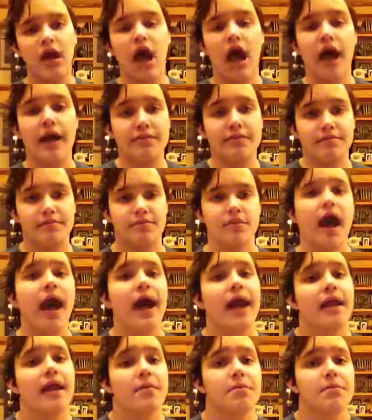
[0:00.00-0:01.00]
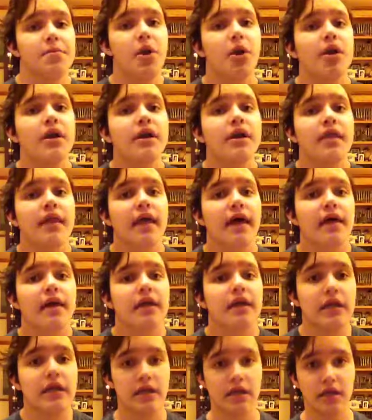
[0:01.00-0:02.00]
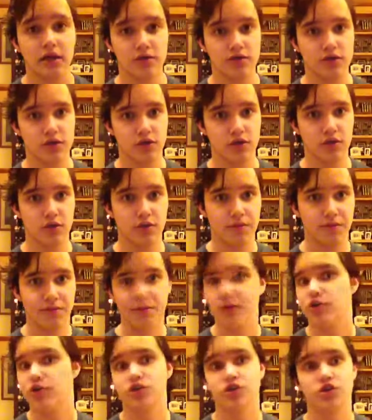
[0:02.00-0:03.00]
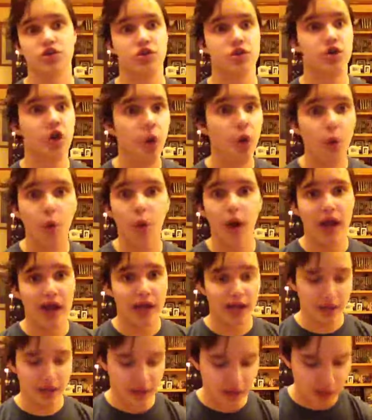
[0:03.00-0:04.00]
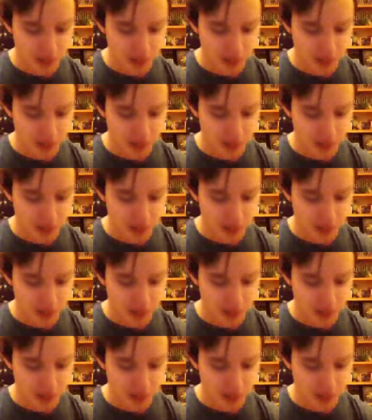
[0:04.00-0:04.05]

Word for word: I am not putting that in Neo 2. There's no way.